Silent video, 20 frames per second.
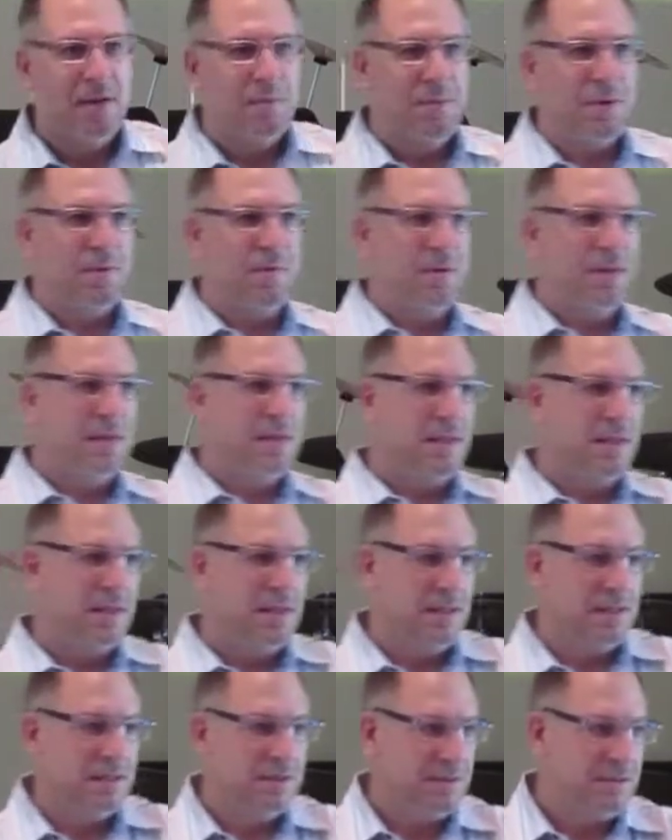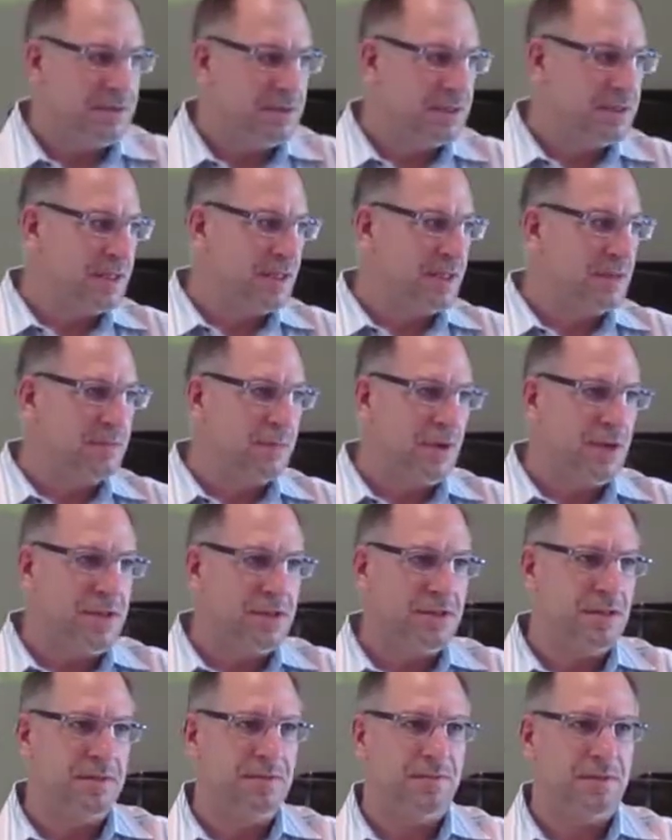But when the, in the Jewish
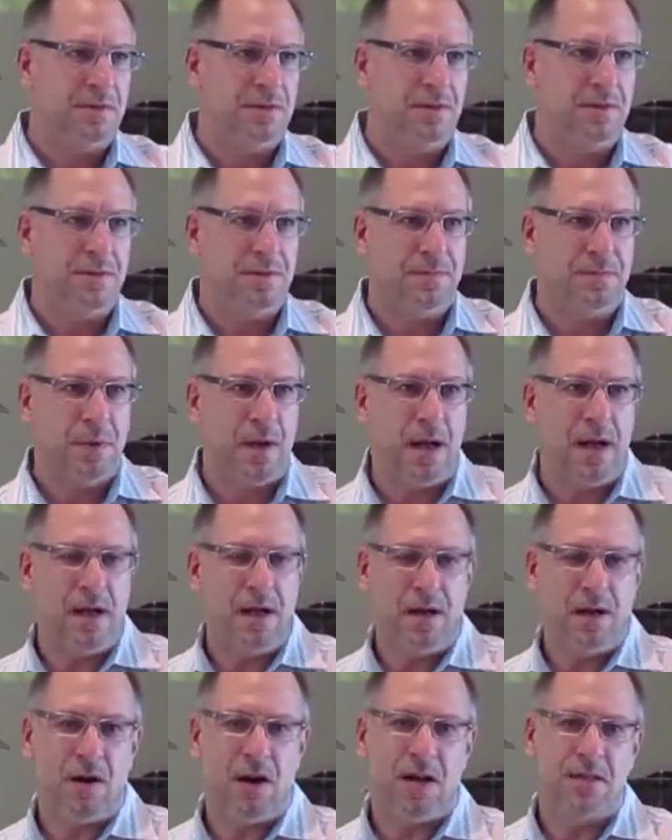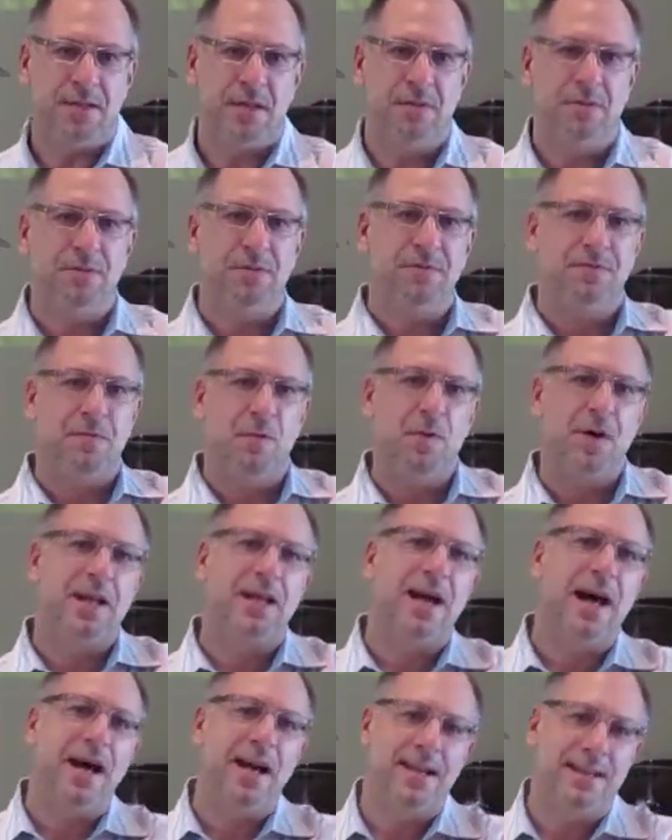celebration for Pentecost, they would do
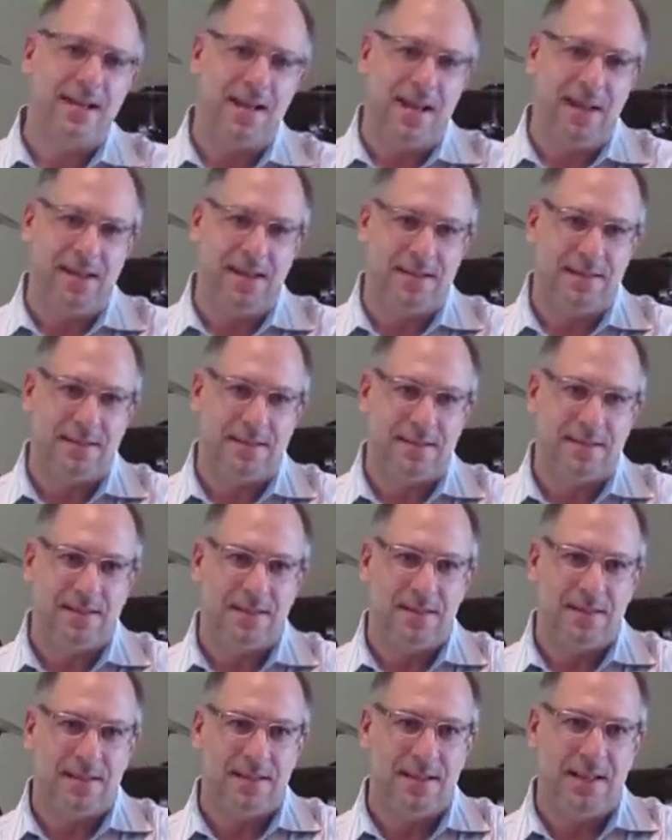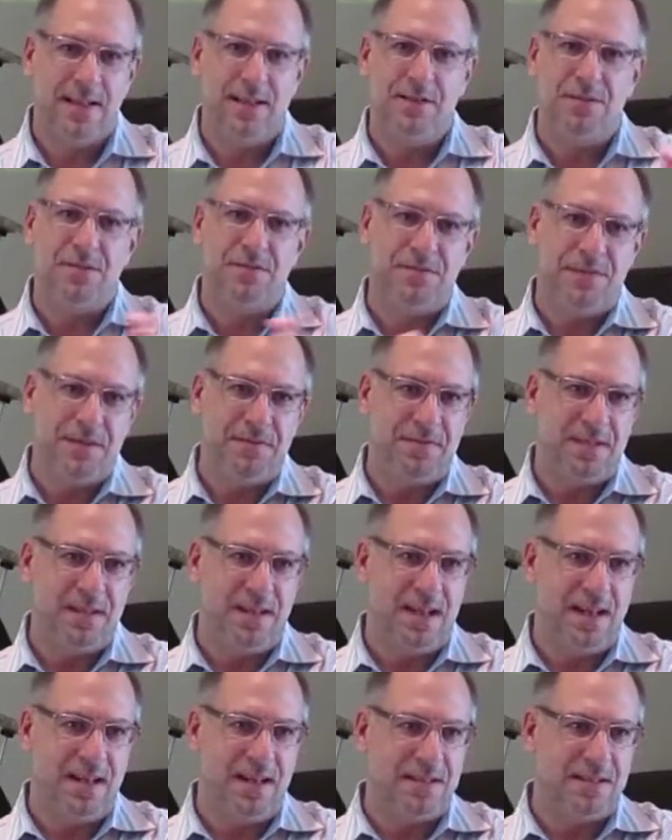49 days. They didn't do 50
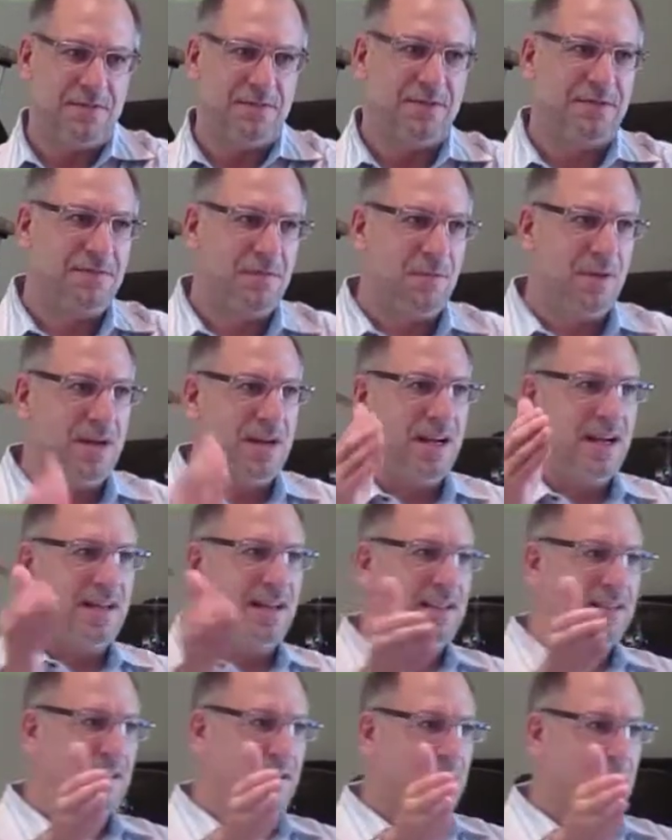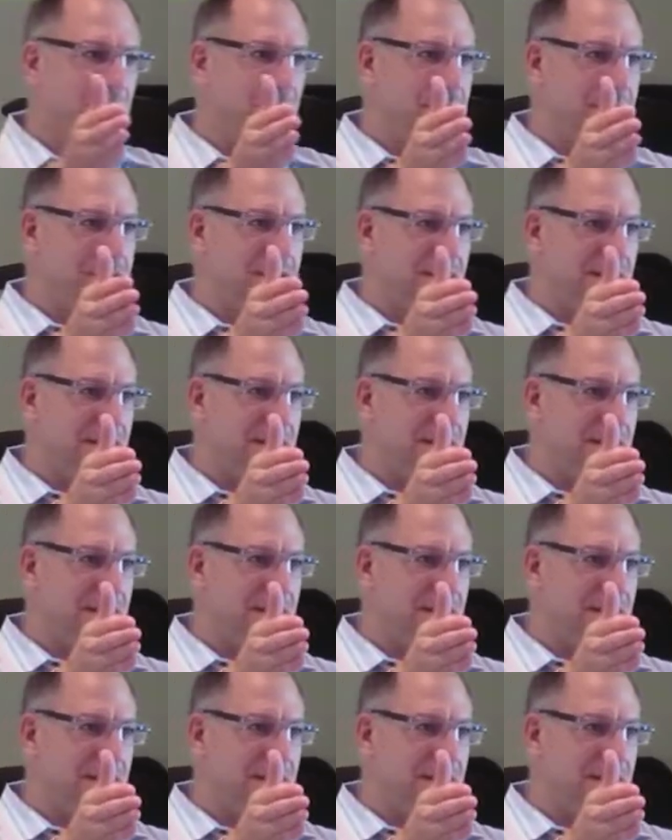days. It was 49 day celebration.